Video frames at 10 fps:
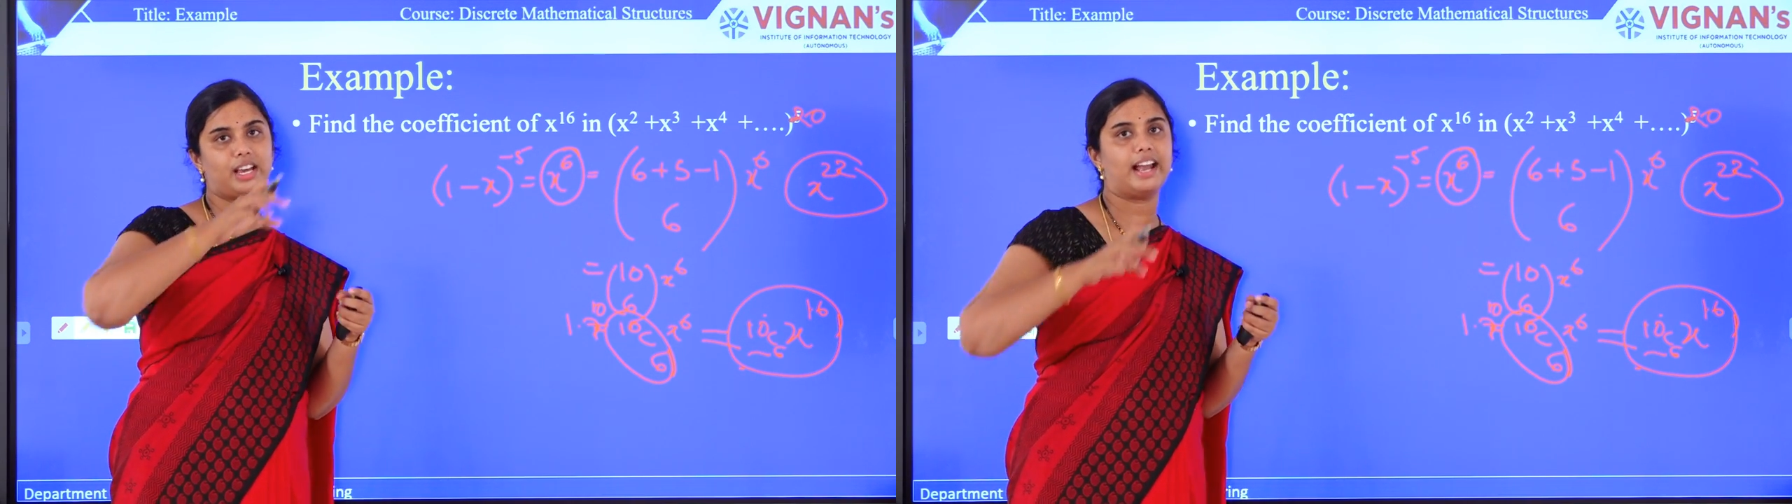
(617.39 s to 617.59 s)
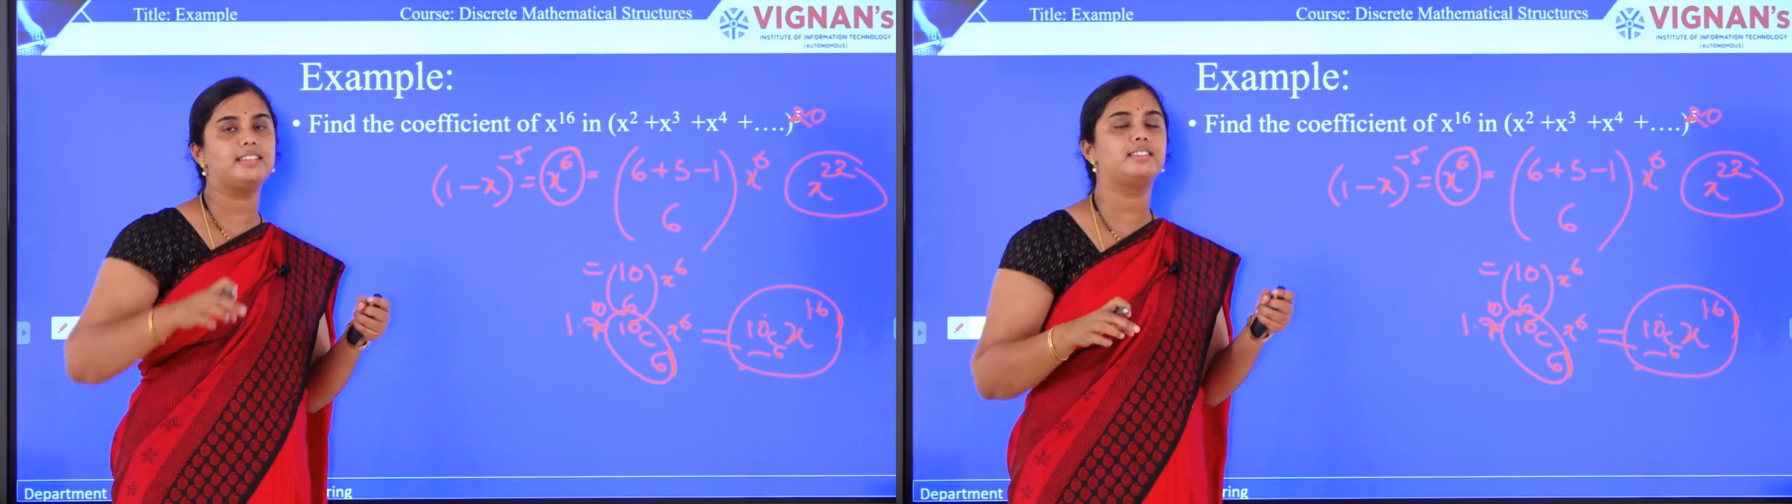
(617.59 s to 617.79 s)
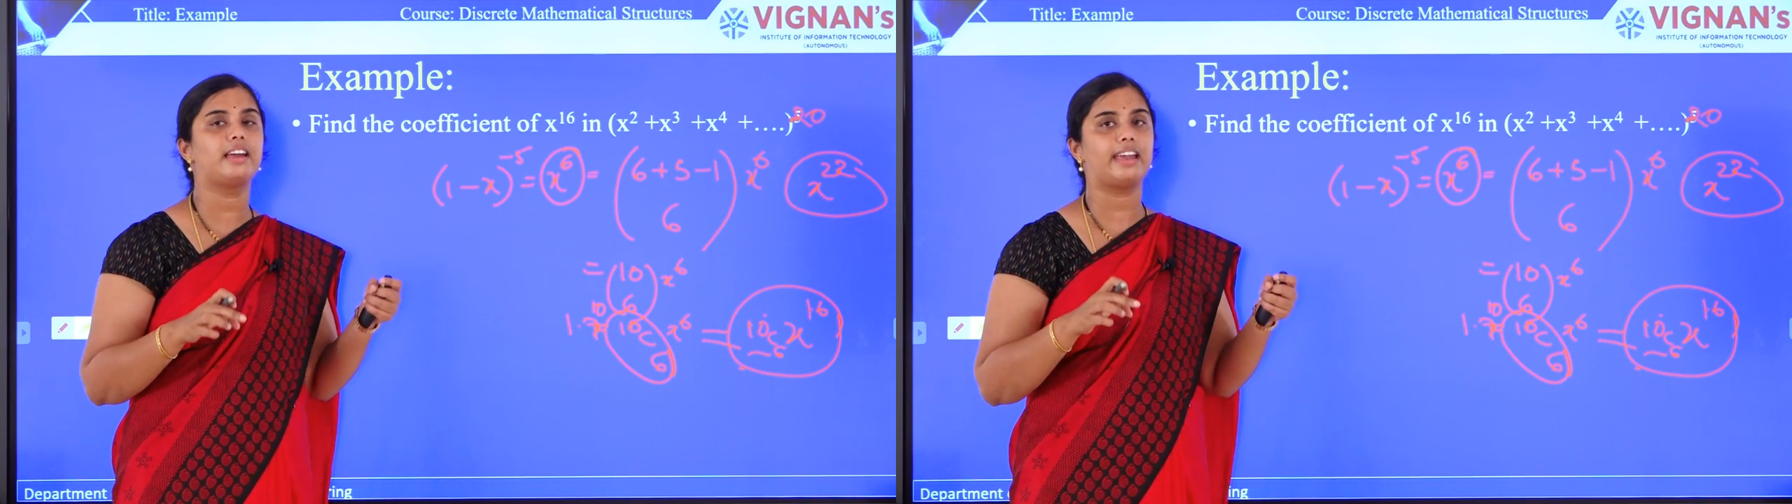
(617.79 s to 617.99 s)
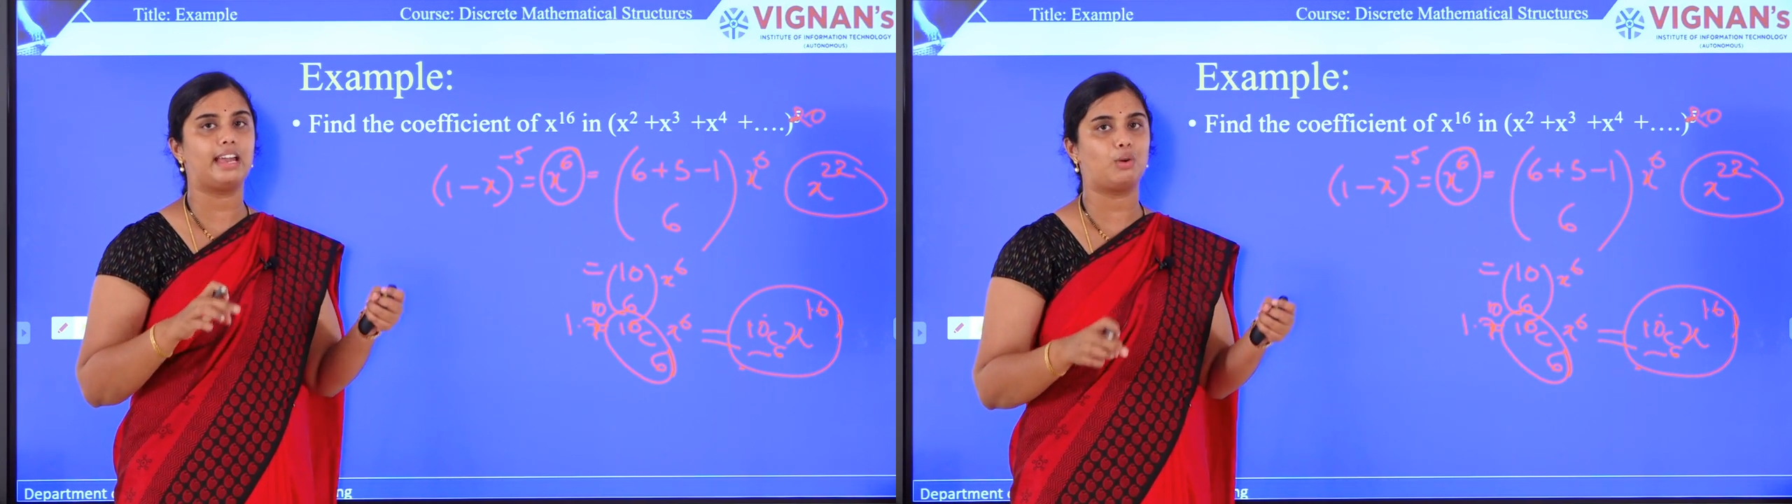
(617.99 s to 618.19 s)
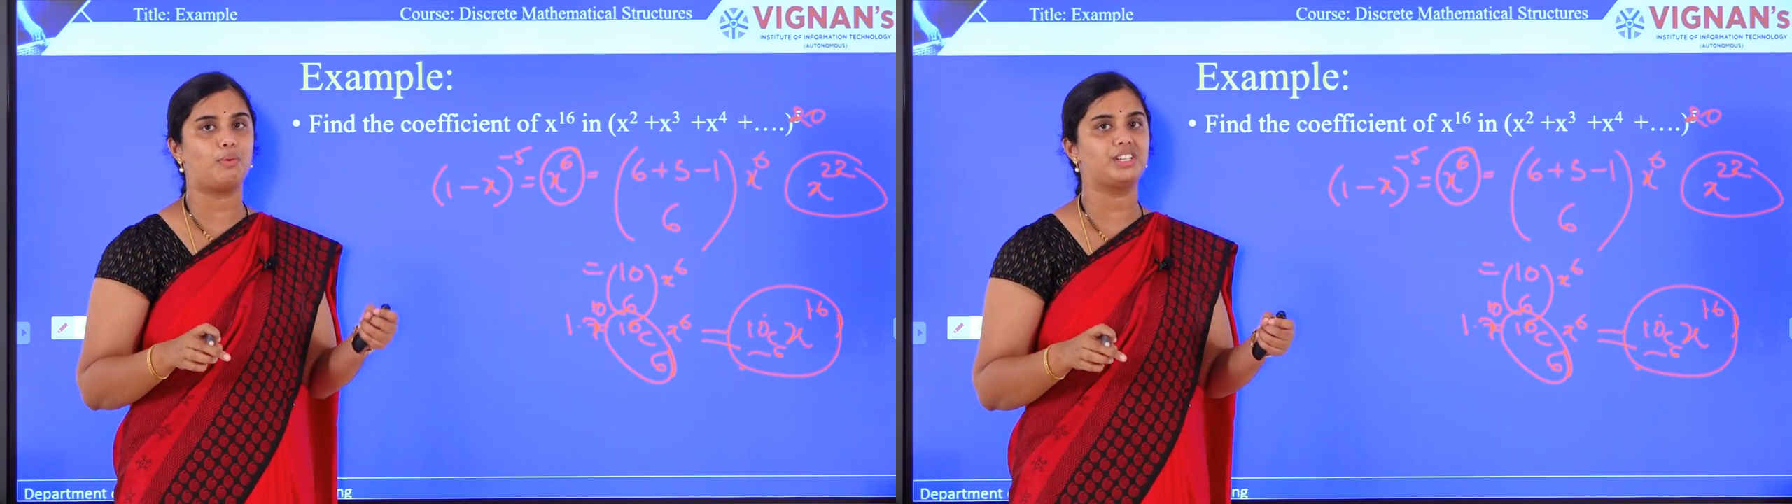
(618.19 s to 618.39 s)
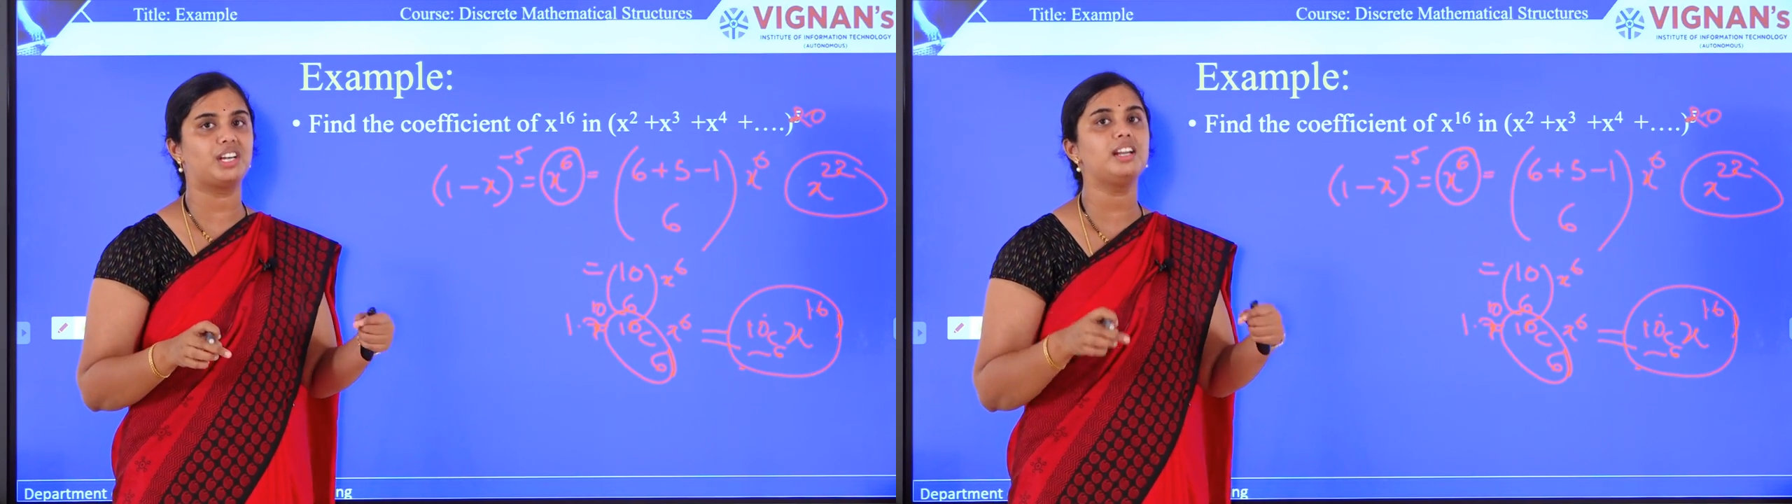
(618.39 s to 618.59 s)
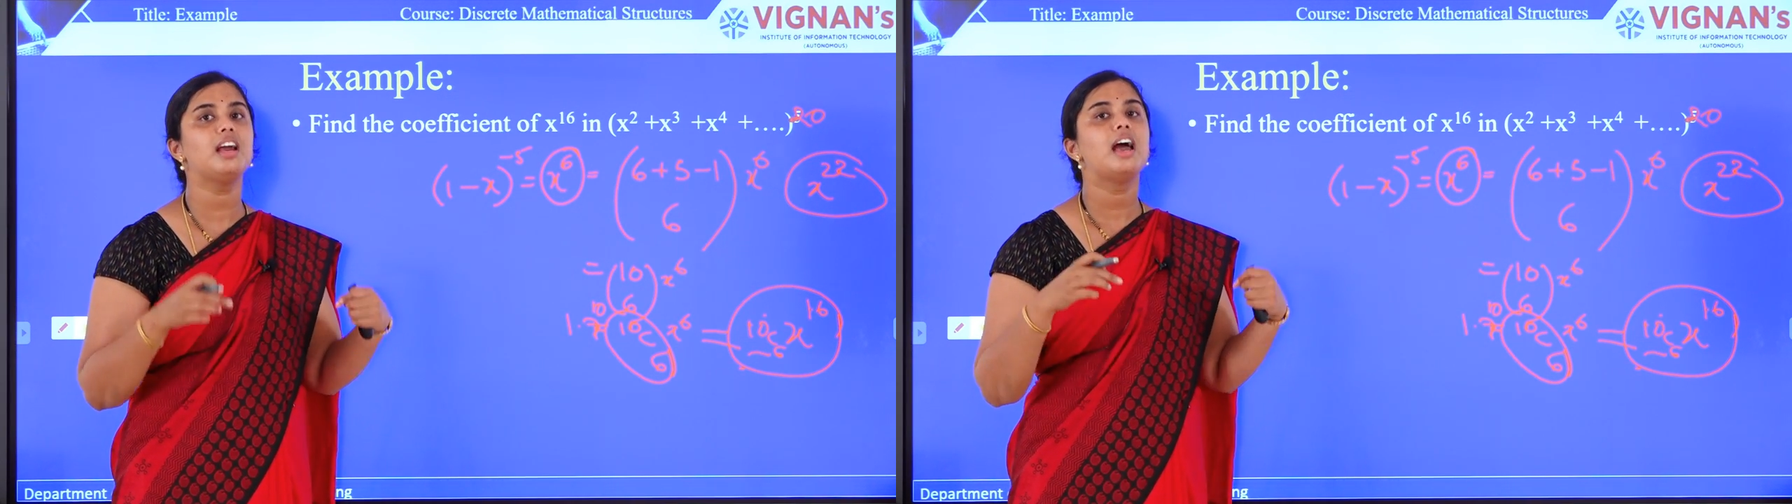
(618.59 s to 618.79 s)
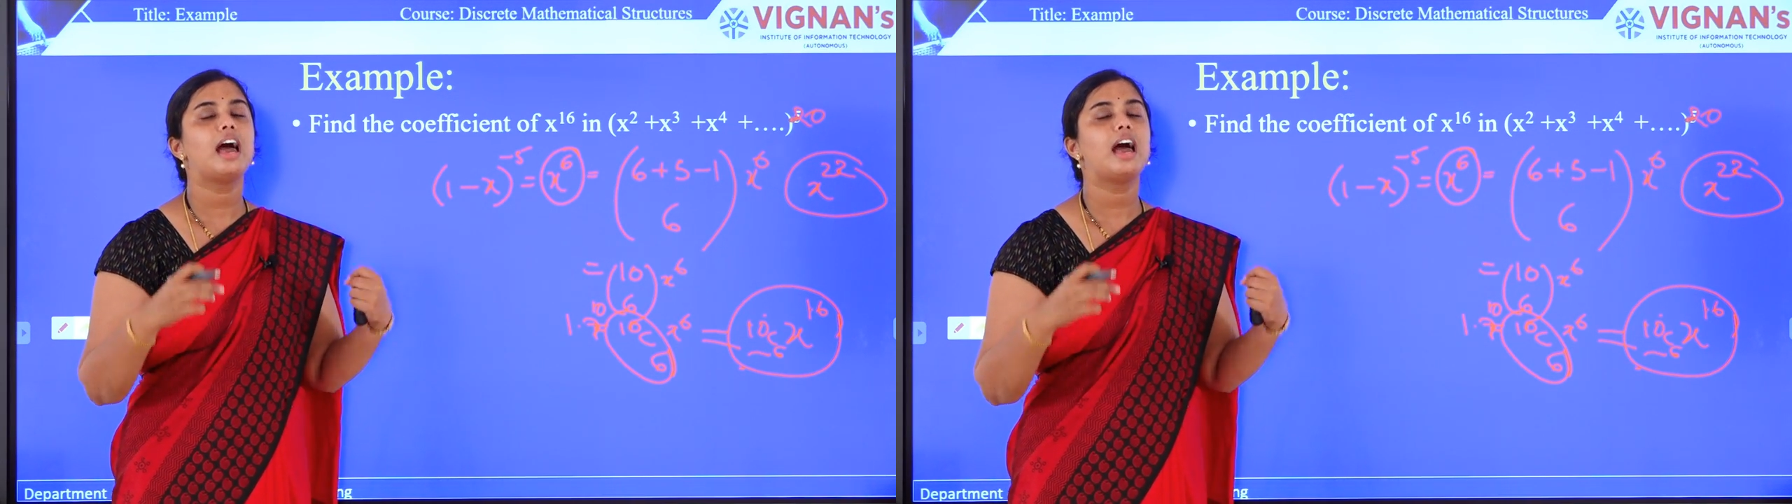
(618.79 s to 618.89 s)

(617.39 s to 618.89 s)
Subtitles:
change the equation,